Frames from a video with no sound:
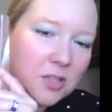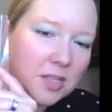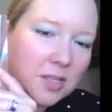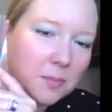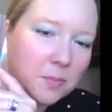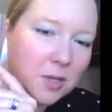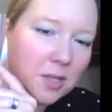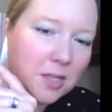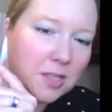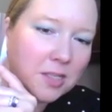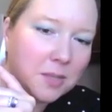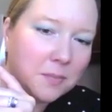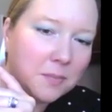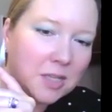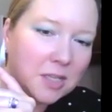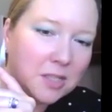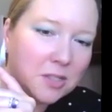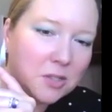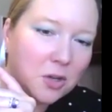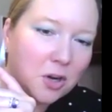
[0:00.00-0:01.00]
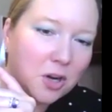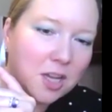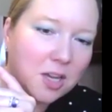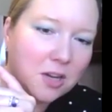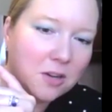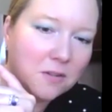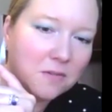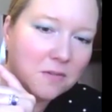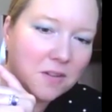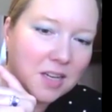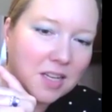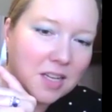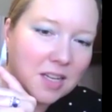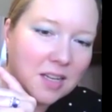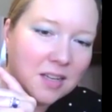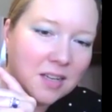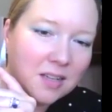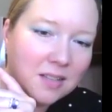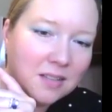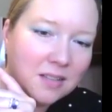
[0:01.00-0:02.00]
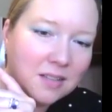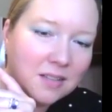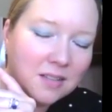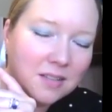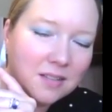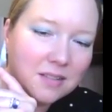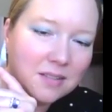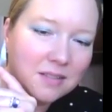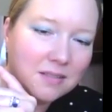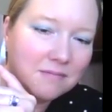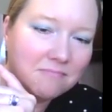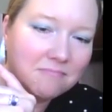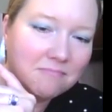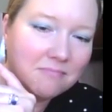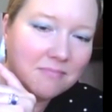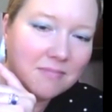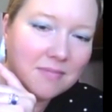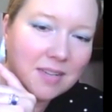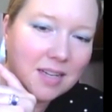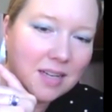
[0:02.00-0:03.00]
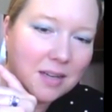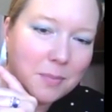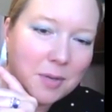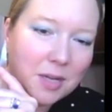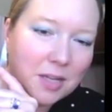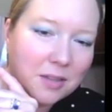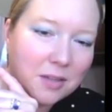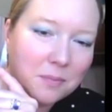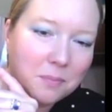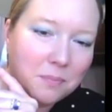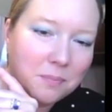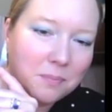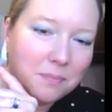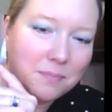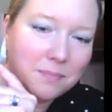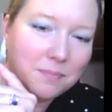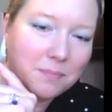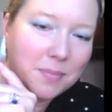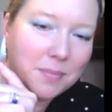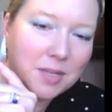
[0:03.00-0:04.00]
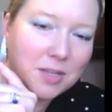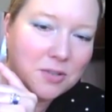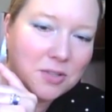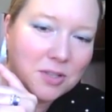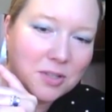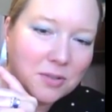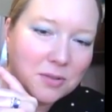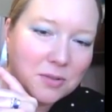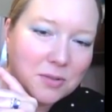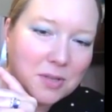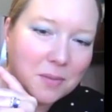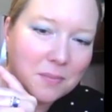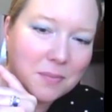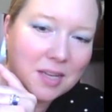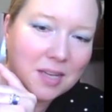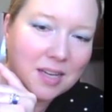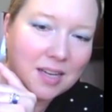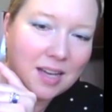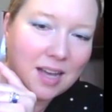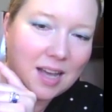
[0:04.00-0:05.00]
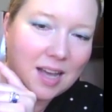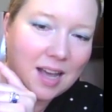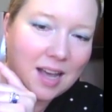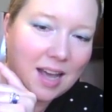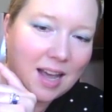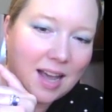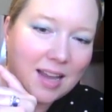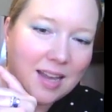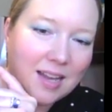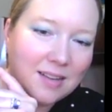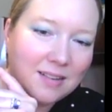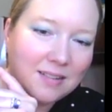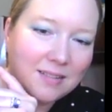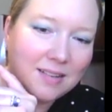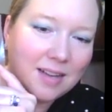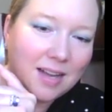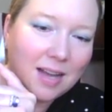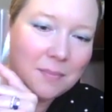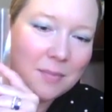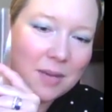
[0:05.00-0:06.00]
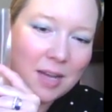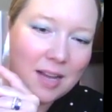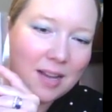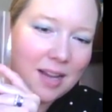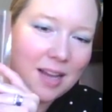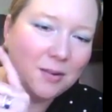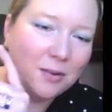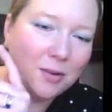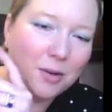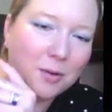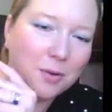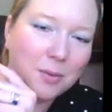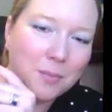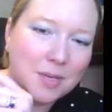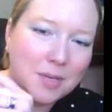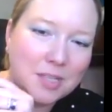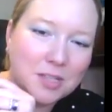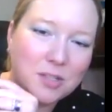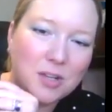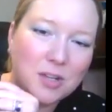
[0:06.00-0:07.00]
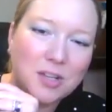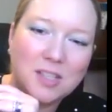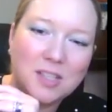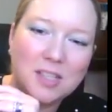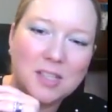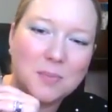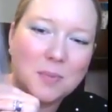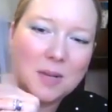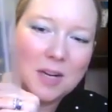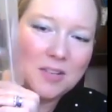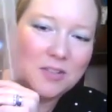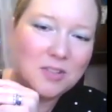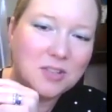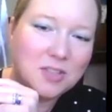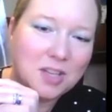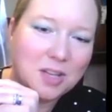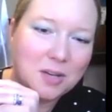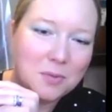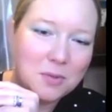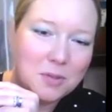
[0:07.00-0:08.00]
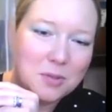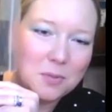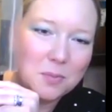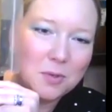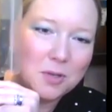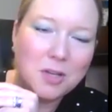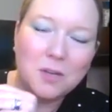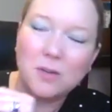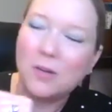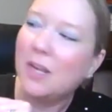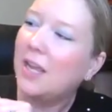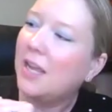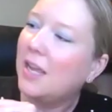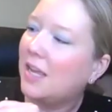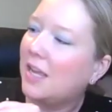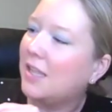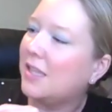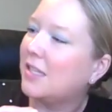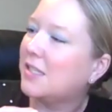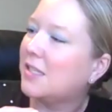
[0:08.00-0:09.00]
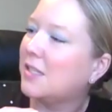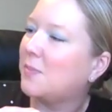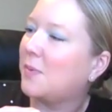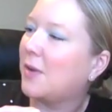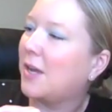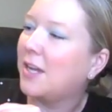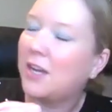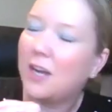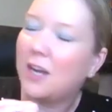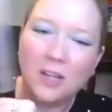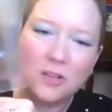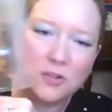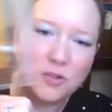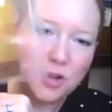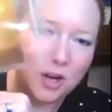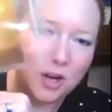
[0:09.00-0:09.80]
that to probably something snarky or funny about the pigeon or something. I don't know when I'm gonna start this, but I just thought it was super cute. And this is by Cottage